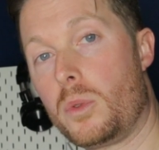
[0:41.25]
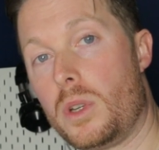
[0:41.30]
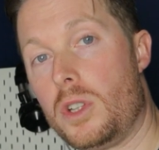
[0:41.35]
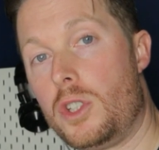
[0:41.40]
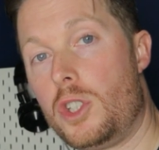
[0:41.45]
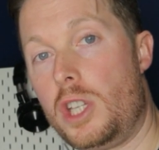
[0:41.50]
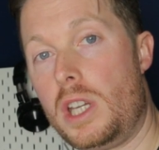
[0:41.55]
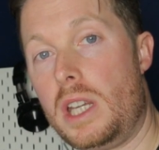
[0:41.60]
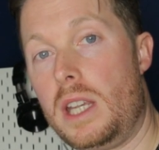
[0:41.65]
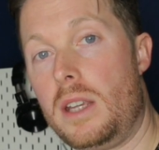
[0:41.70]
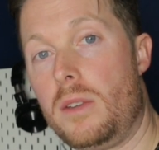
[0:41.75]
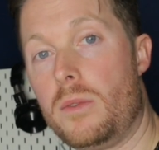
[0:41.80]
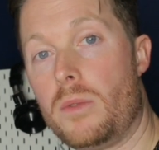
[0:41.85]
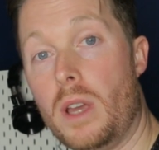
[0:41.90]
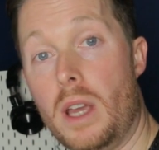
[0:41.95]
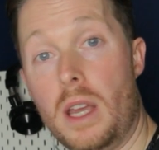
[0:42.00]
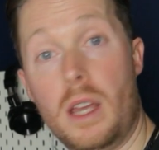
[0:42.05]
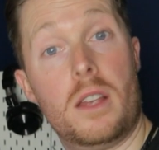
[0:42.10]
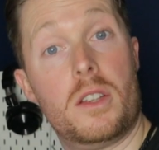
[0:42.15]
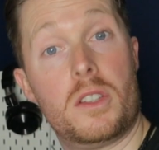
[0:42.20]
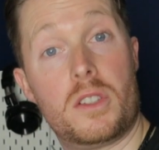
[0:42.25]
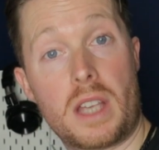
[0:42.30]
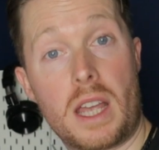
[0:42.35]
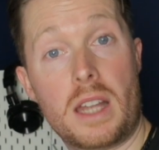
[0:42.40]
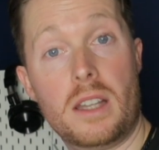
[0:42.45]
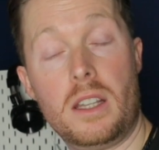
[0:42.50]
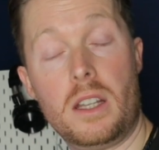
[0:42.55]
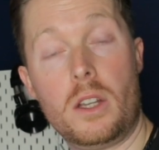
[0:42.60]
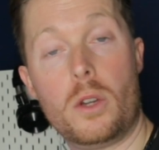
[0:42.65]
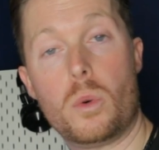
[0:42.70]
to achieve
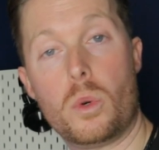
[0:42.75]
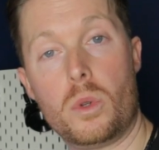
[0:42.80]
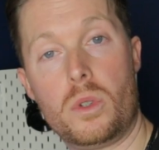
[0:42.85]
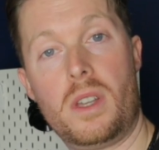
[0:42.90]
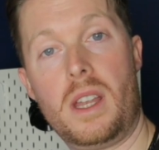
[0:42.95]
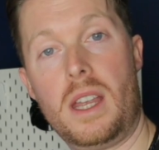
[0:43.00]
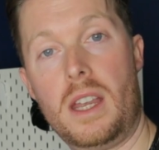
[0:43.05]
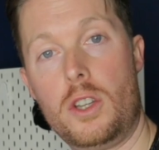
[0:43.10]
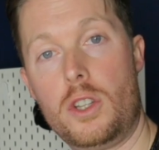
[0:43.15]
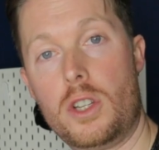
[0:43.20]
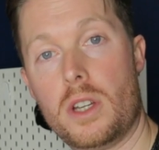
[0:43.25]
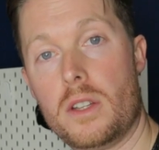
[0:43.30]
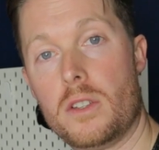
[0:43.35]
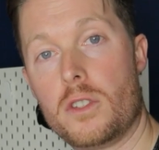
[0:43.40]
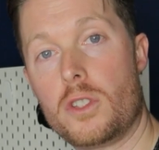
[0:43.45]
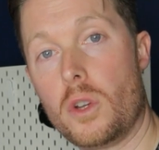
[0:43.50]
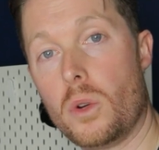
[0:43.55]
sending quotations.